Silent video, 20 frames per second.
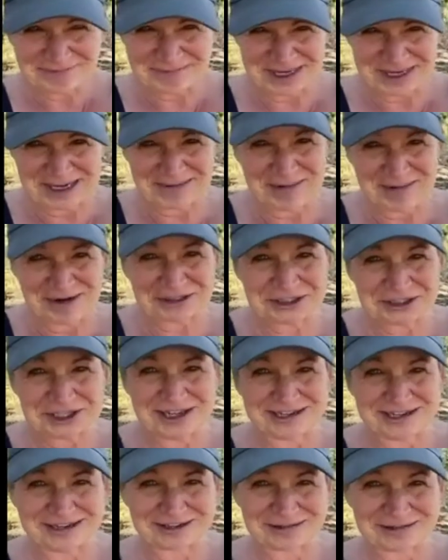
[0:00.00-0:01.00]
being
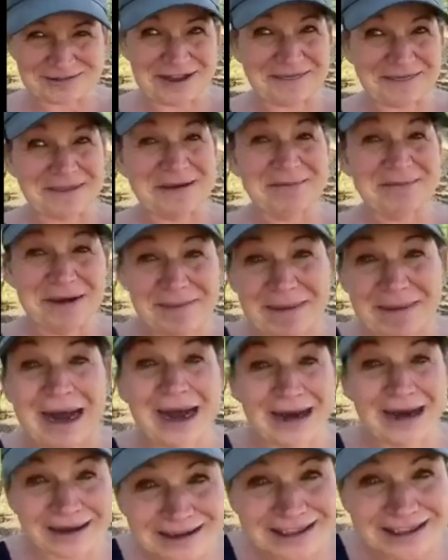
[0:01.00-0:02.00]
emotional on here is one thing, but
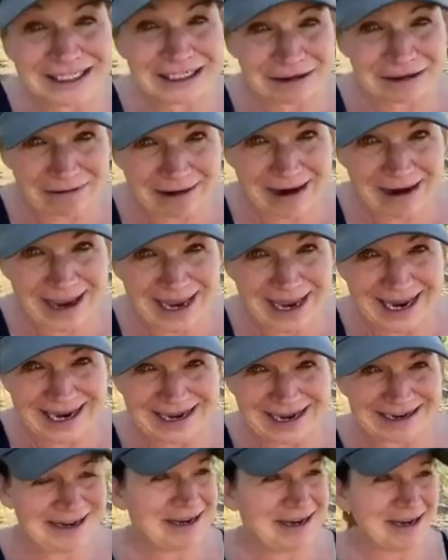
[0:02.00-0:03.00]
my ugly
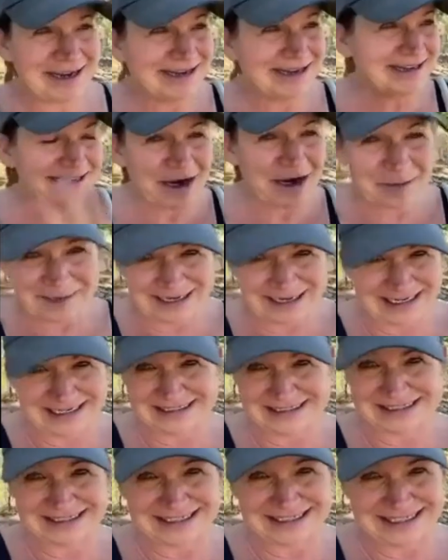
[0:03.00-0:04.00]
cry,
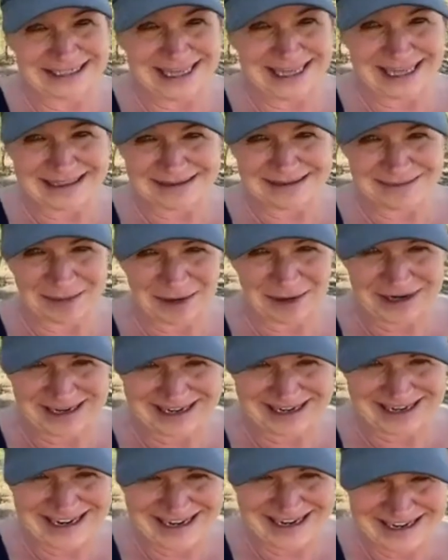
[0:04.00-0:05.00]
nobody needs to see that in the
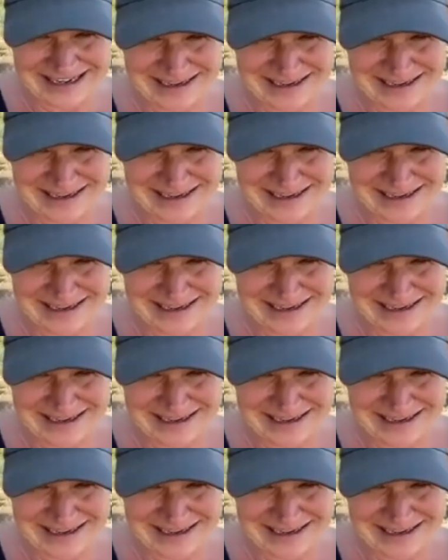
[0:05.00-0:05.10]
morning.